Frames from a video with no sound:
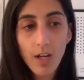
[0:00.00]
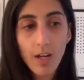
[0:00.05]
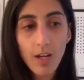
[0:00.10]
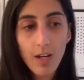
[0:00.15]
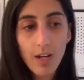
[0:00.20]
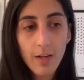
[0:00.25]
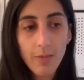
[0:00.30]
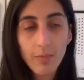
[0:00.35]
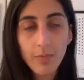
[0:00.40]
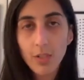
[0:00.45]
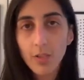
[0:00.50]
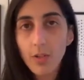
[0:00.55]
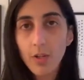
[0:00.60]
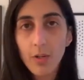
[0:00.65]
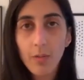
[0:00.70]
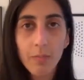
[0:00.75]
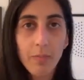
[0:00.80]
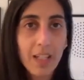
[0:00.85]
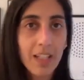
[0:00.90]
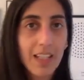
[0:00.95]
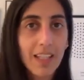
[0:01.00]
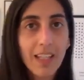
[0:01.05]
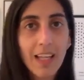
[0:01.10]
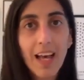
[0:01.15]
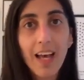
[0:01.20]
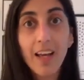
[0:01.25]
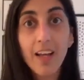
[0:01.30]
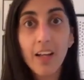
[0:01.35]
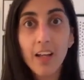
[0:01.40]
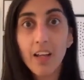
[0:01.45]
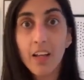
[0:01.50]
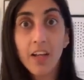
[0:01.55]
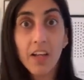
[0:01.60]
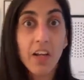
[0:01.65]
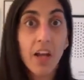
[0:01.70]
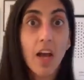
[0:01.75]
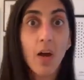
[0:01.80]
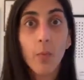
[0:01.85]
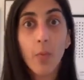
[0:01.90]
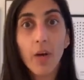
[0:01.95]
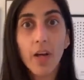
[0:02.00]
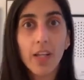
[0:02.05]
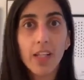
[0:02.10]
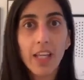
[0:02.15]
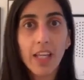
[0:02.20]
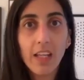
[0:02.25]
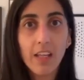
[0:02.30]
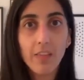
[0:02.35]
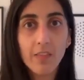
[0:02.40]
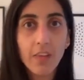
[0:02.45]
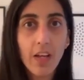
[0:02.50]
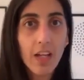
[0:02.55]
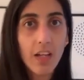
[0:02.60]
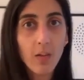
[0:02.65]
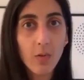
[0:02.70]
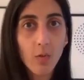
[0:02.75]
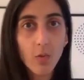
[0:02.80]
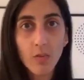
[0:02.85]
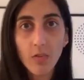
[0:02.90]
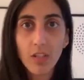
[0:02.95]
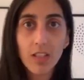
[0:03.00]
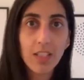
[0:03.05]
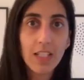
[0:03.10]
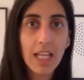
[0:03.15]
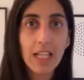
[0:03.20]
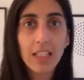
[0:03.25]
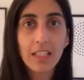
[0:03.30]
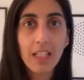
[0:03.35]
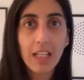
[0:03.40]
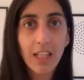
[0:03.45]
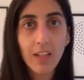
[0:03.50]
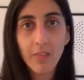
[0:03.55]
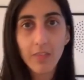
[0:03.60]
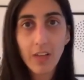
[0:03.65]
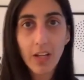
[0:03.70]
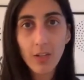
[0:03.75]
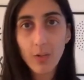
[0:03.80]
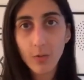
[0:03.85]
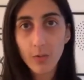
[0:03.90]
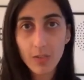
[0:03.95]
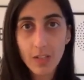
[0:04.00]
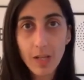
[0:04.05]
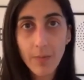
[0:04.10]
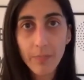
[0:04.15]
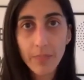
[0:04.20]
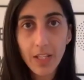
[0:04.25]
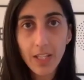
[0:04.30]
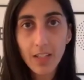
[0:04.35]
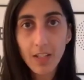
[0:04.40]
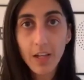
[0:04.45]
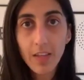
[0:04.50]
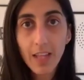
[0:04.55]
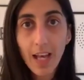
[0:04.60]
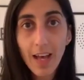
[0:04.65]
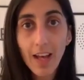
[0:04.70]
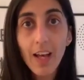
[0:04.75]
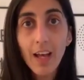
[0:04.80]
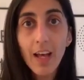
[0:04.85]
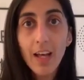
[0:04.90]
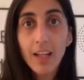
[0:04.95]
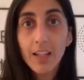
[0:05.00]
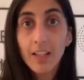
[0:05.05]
being at a networking event or a dating event or something like that.